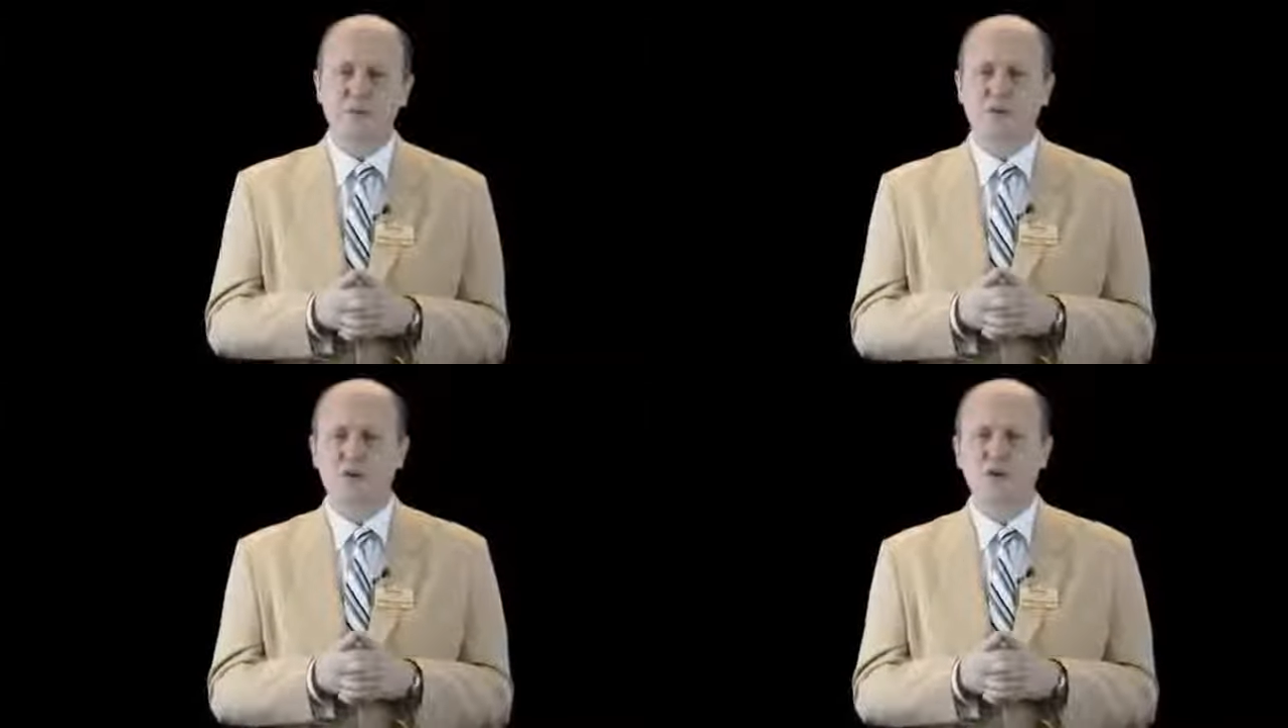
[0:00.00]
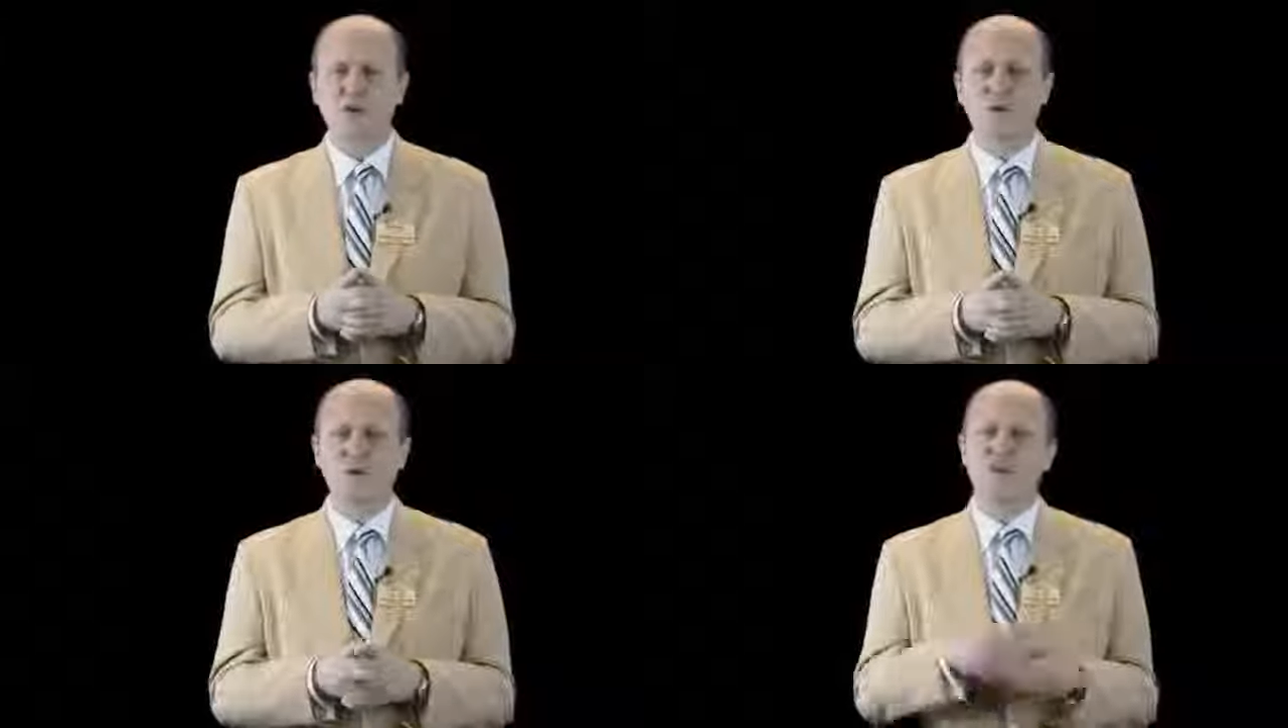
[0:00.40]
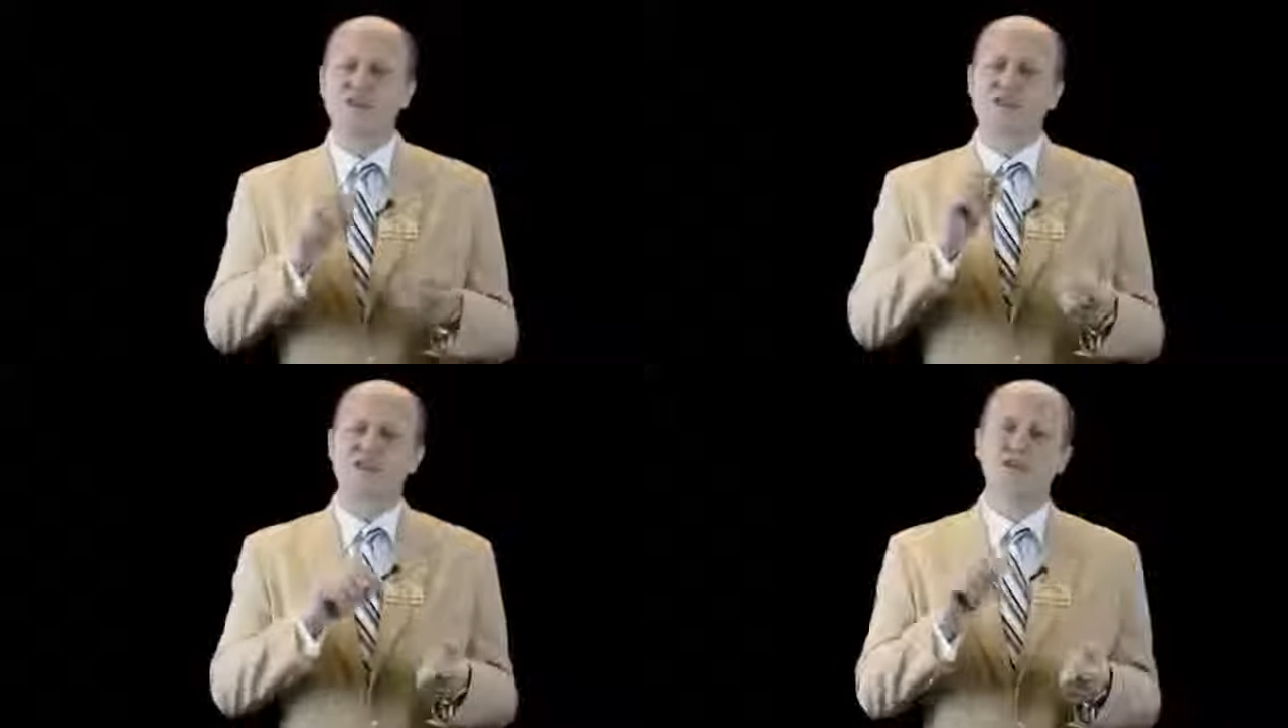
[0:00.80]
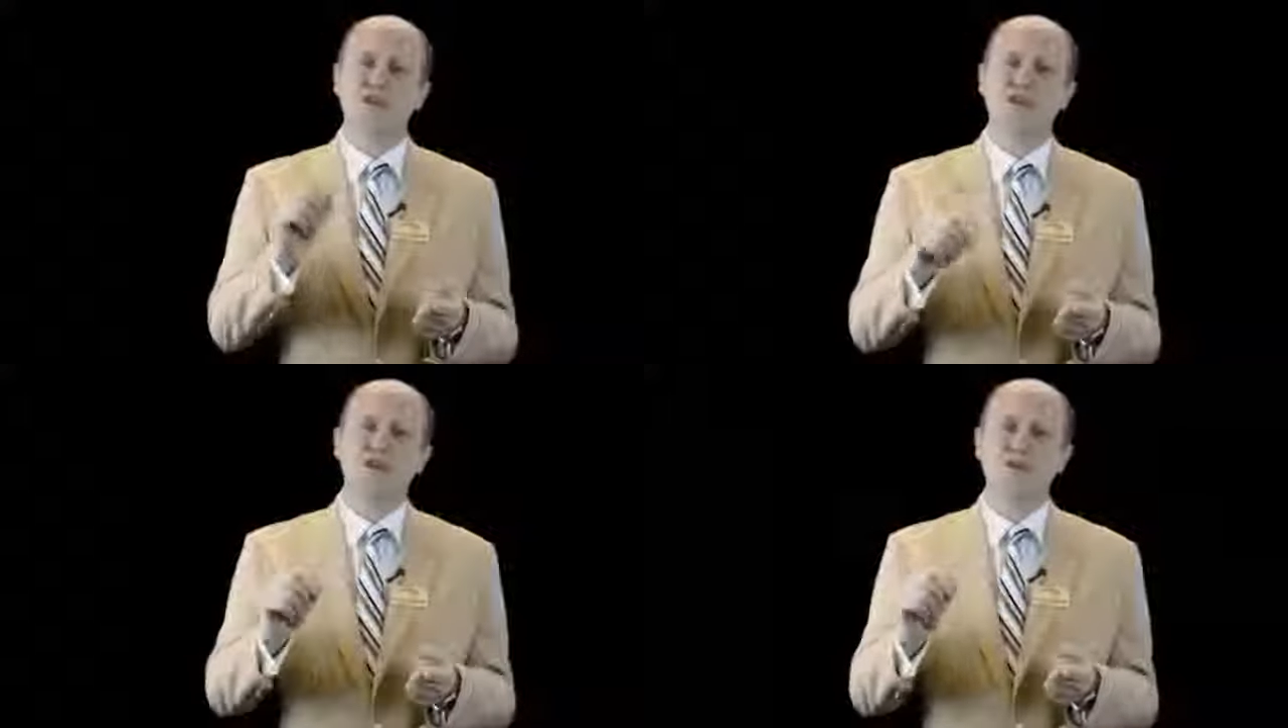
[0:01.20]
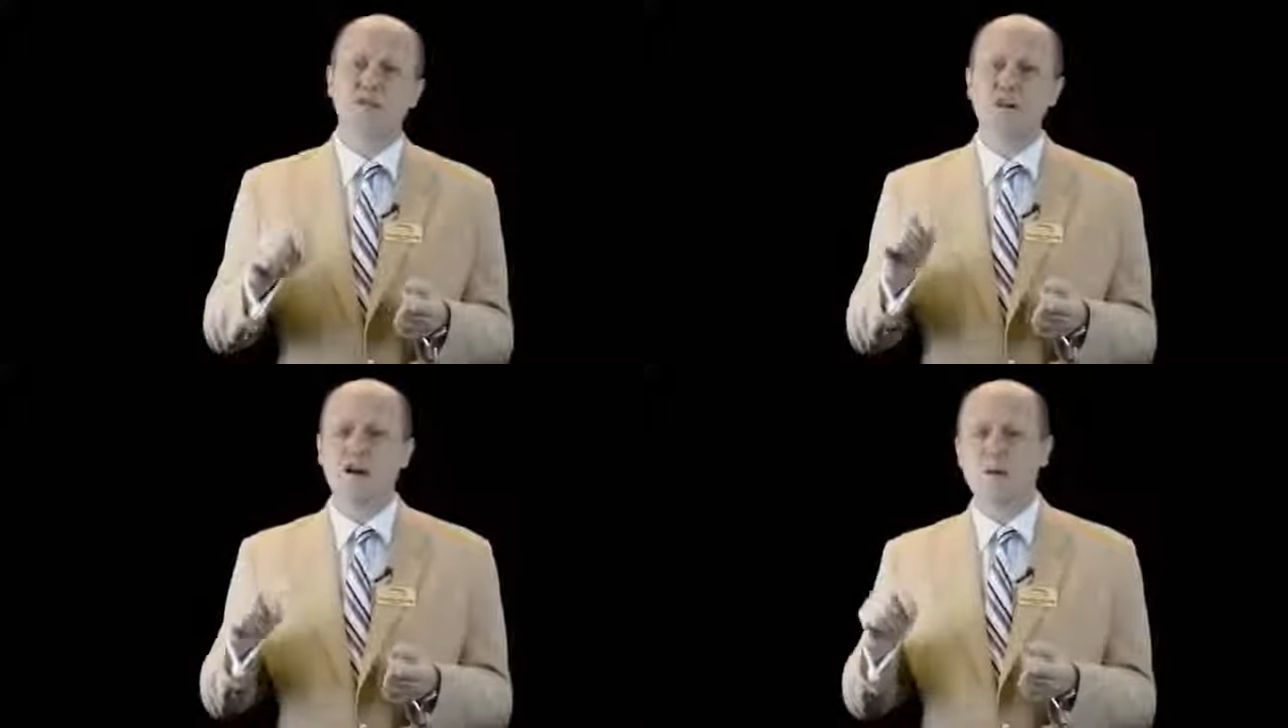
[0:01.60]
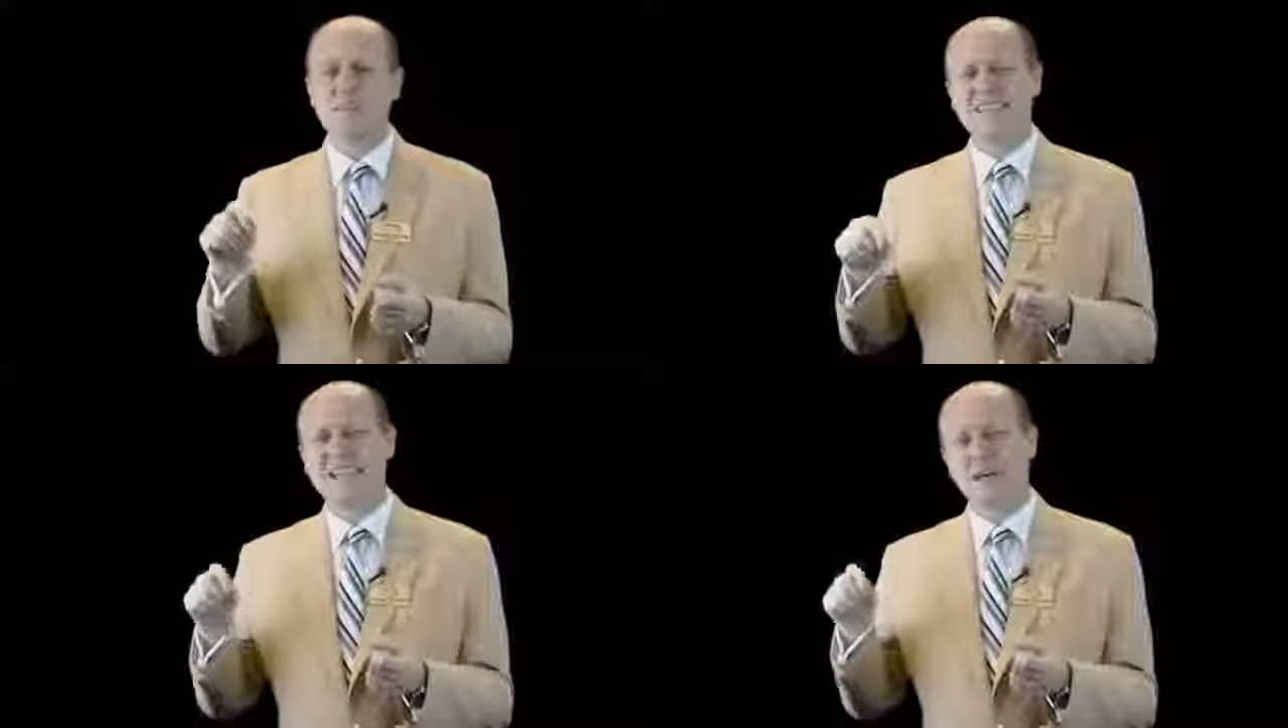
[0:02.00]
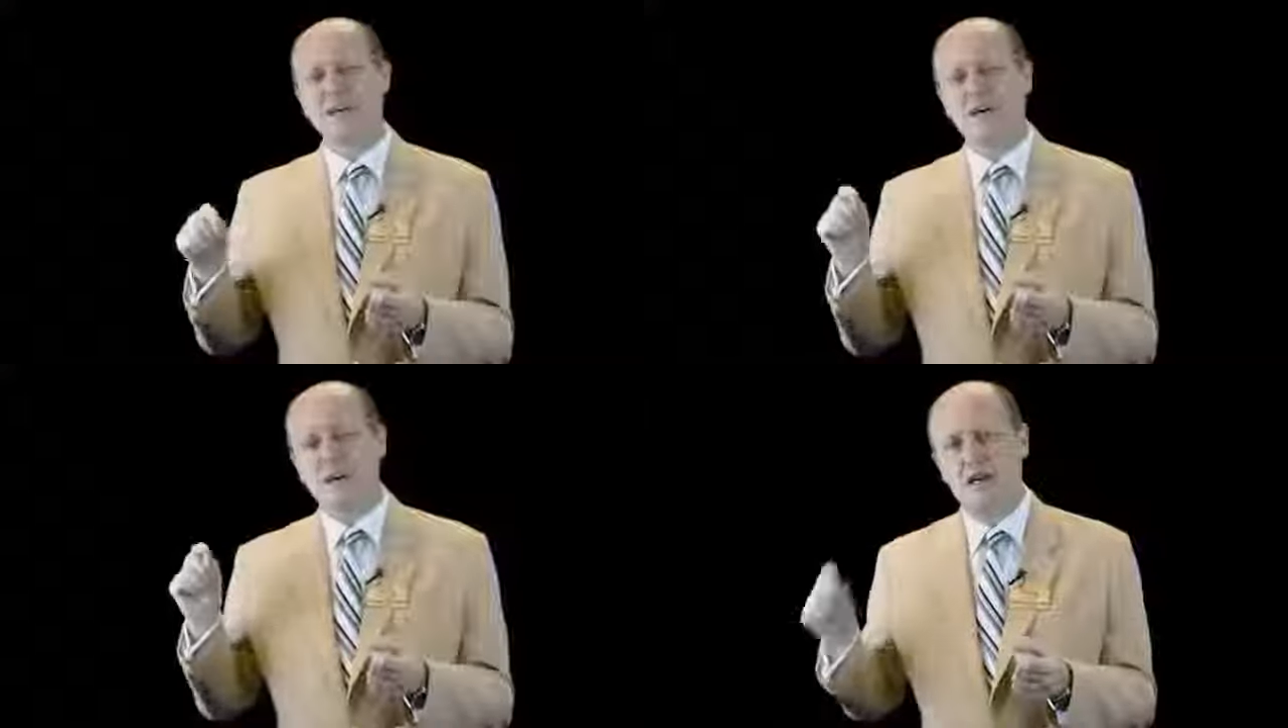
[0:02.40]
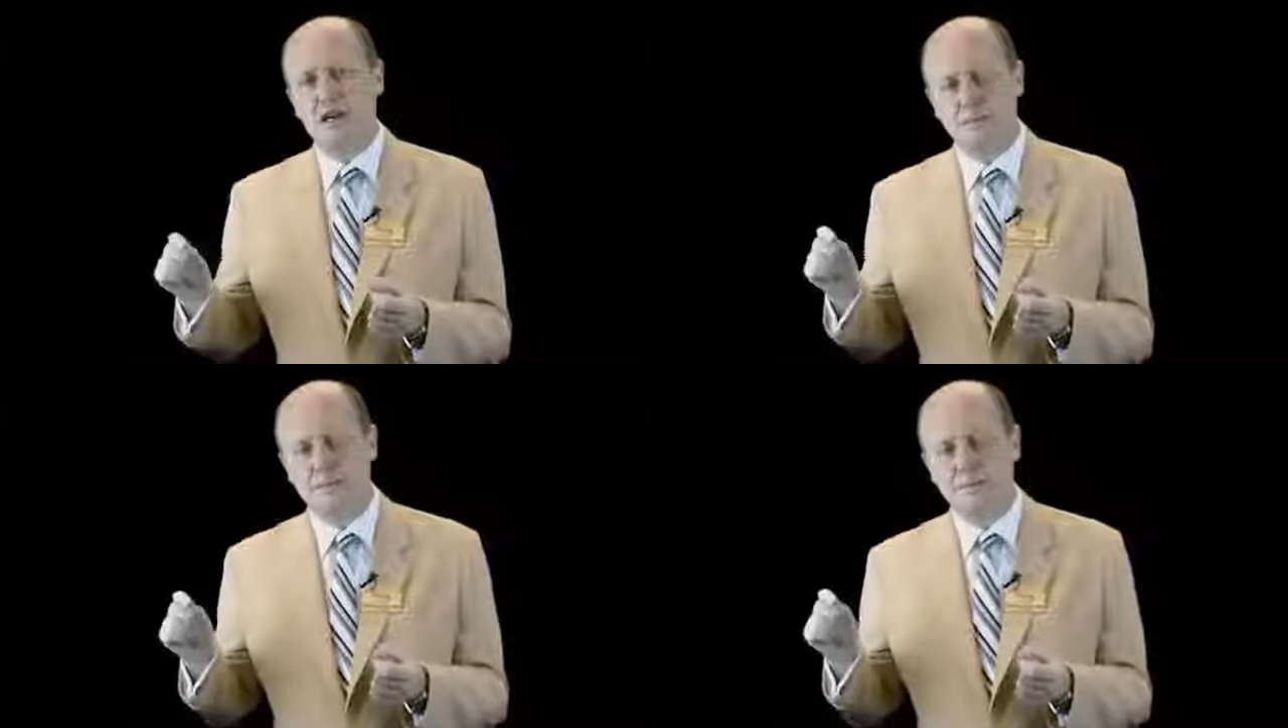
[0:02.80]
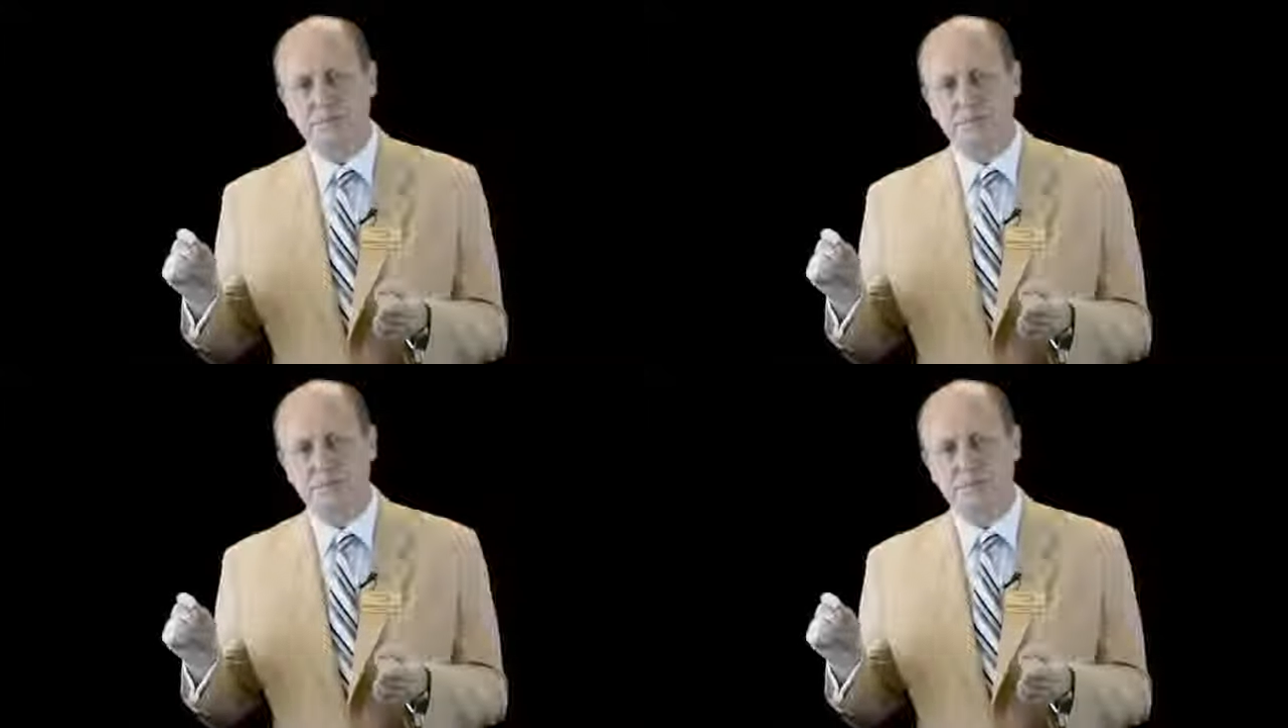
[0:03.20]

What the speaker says: which is called searchhoustonhomesnow.com.